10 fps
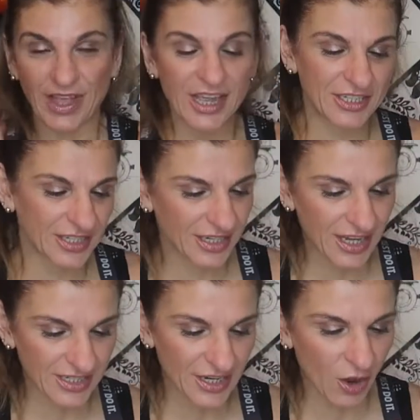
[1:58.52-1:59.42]
I just
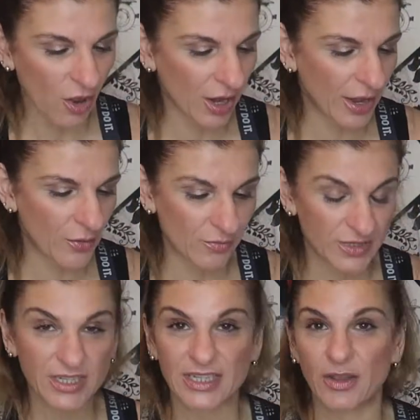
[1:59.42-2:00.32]
cut it all out
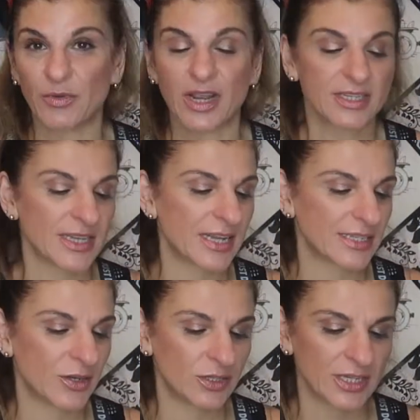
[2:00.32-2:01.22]
today when I sat
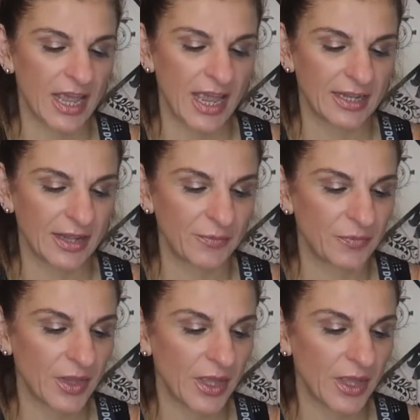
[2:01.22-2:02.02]
down to edit.